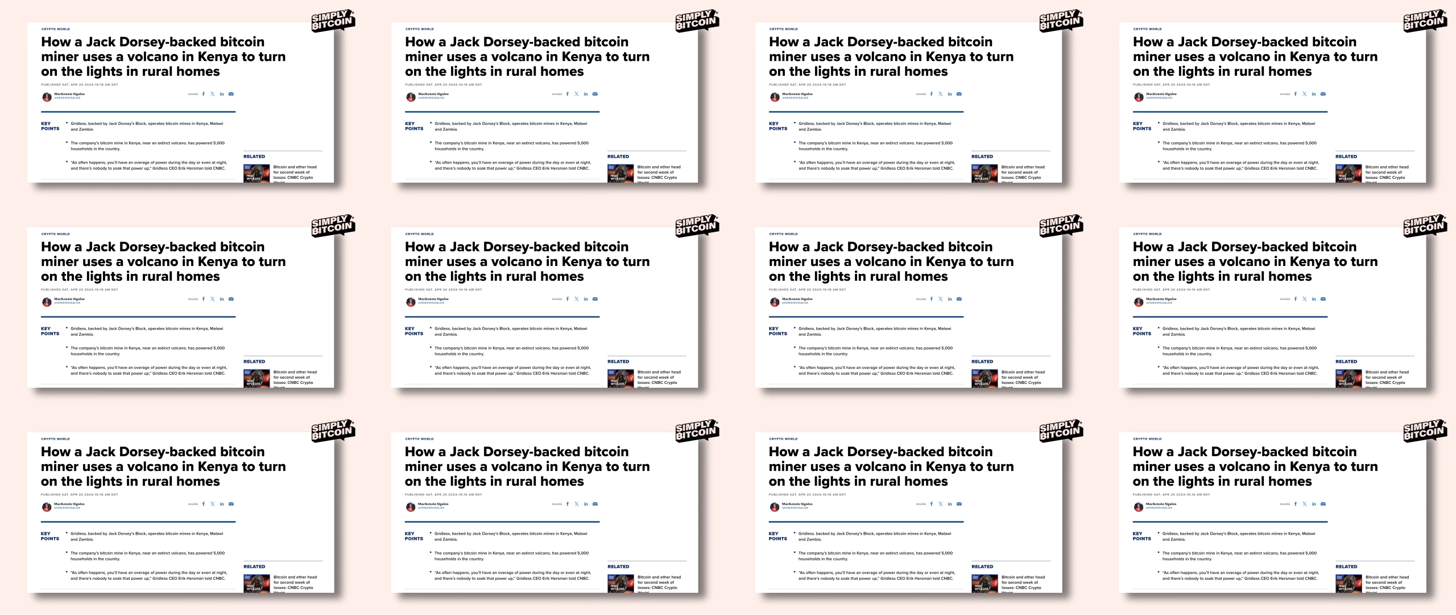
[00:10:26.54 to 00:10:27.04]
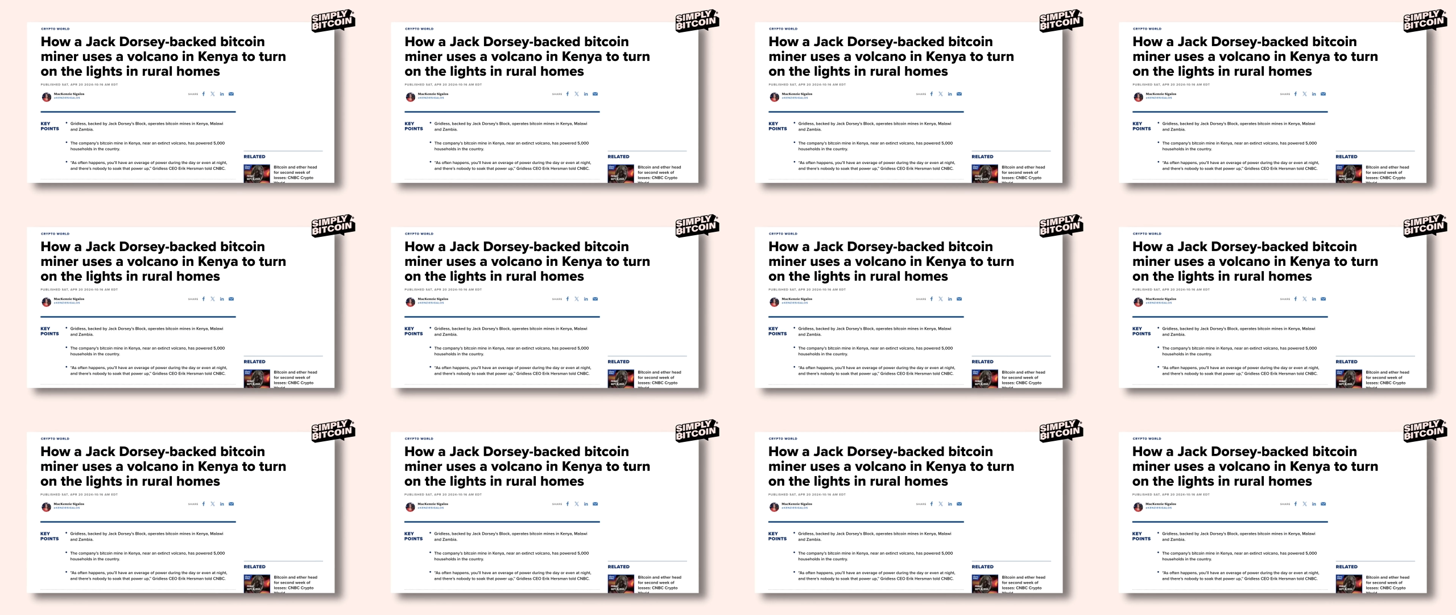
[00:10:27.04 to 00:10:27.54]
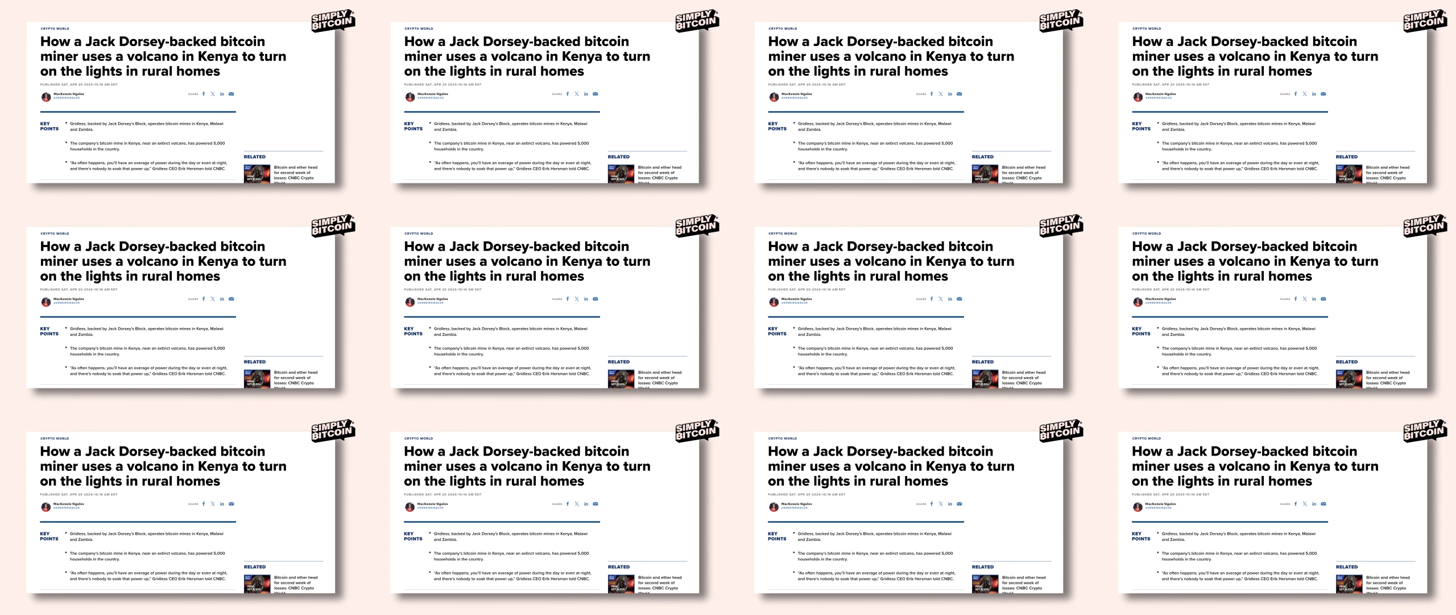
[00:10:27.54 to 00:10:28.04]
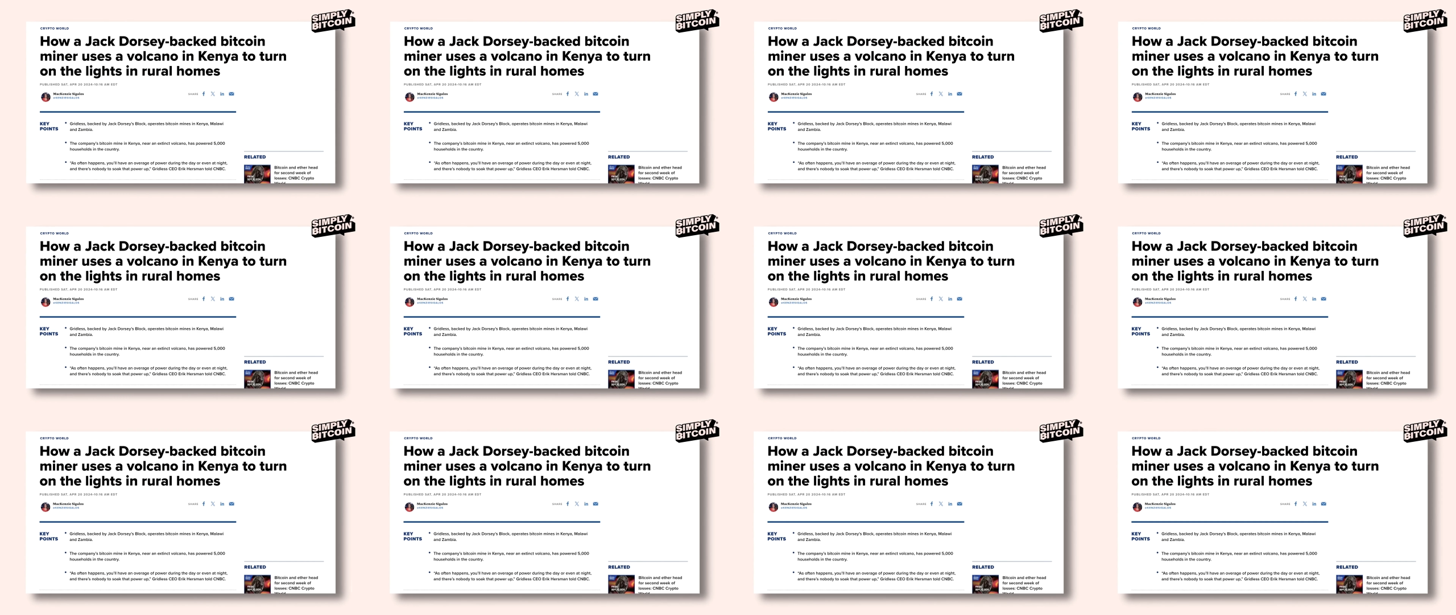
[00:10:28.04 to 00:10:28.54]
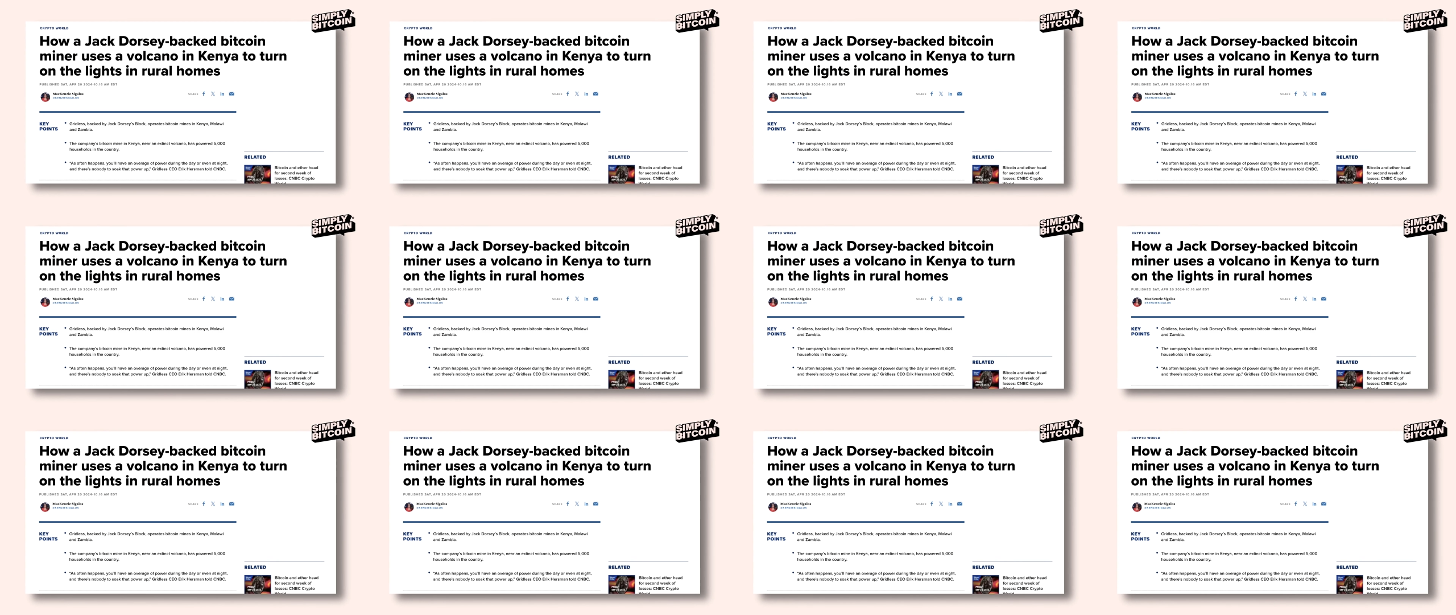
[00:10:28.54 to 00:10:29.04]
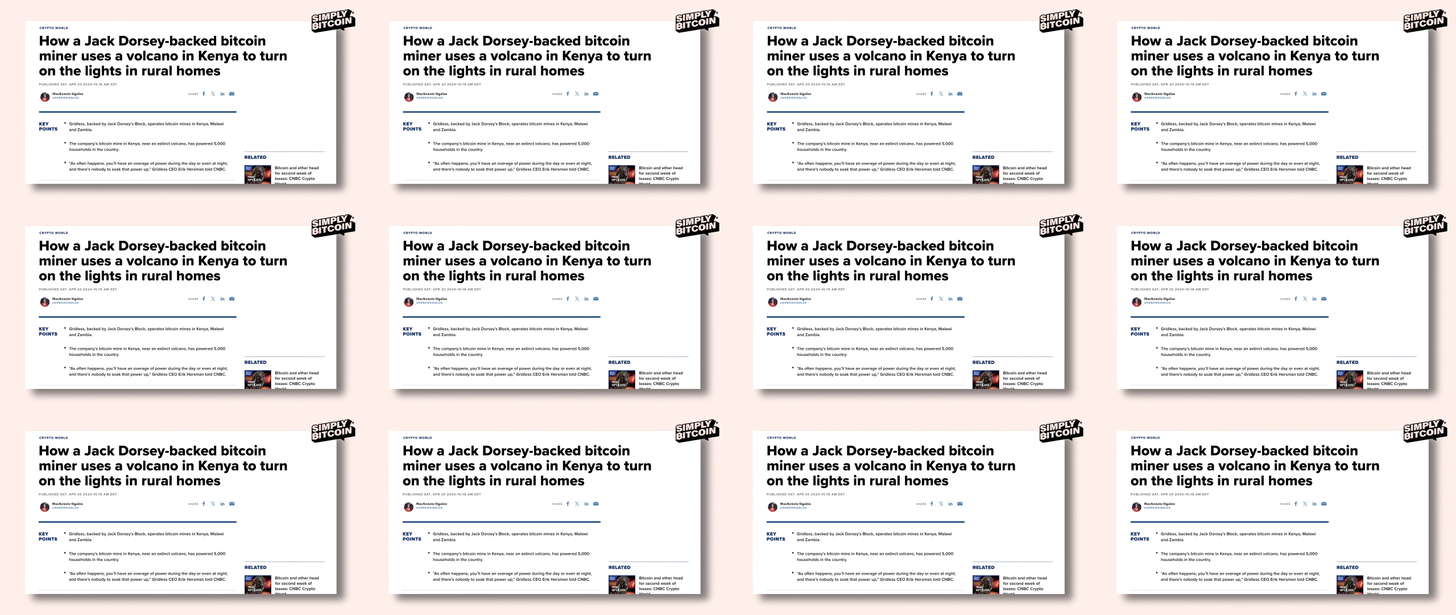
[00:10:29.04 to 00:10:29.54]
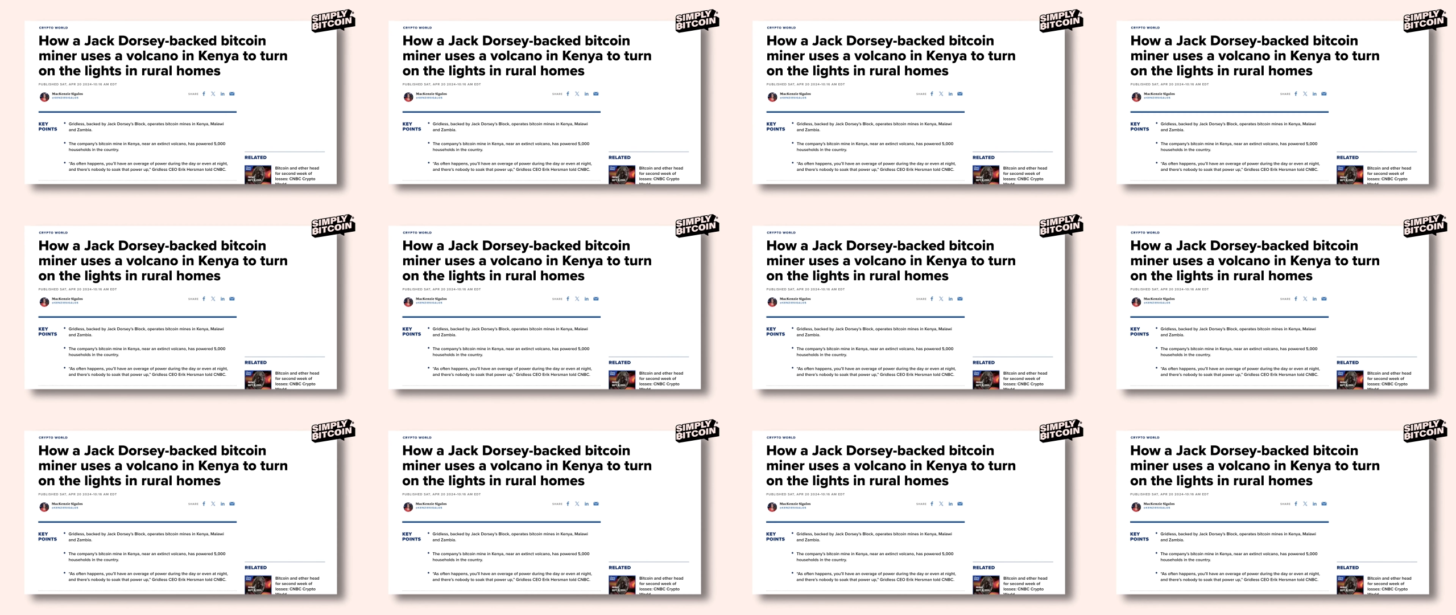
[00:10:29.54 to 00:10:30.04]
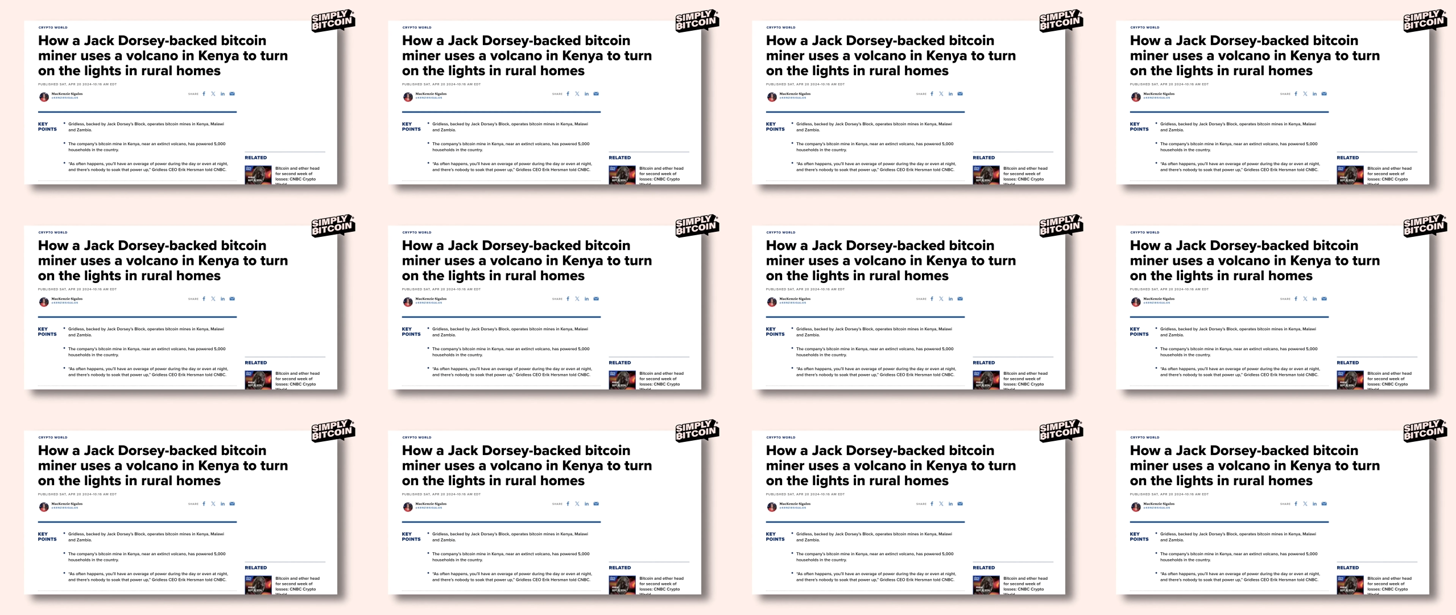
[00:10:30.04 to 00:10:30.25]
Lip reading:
(no speaker visible)